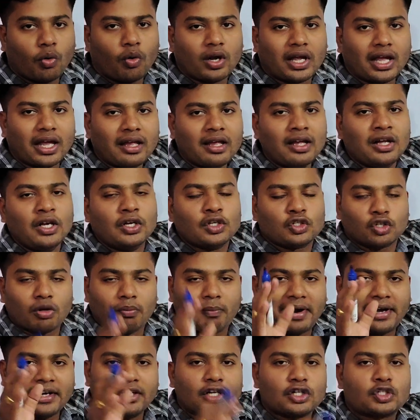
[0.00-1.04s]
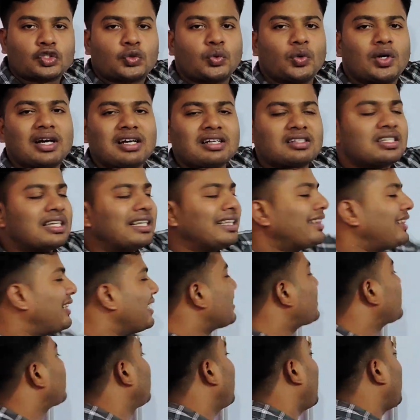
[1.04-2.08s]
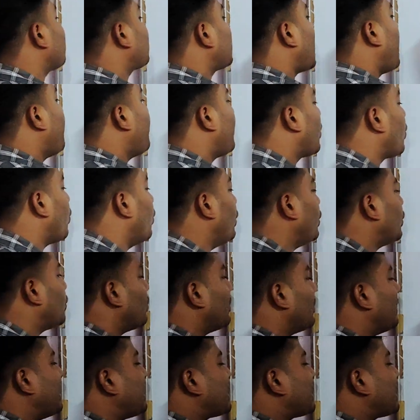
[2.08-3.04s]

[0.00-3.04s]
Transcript: Okay, so my dear students, in this class I am going to